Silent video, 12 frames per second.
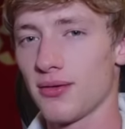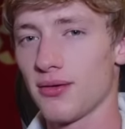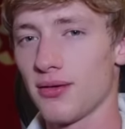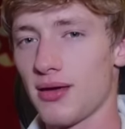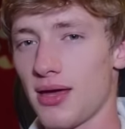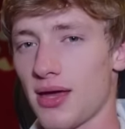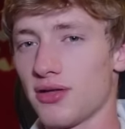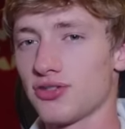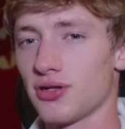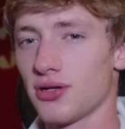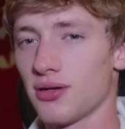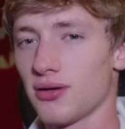as
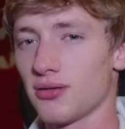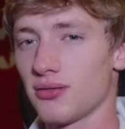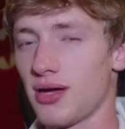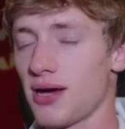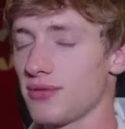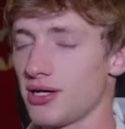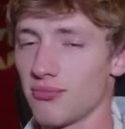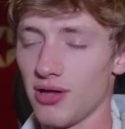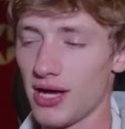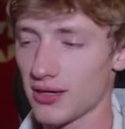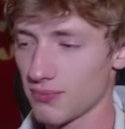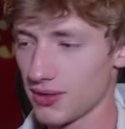a, I'm not a
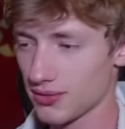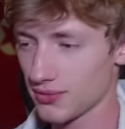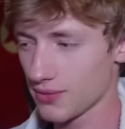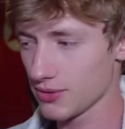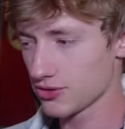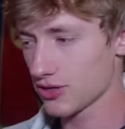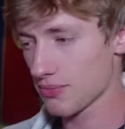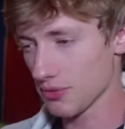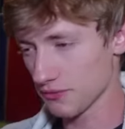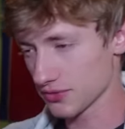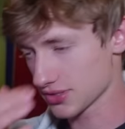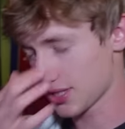black man. Let me drop the
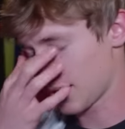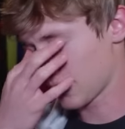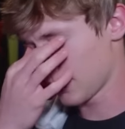facade.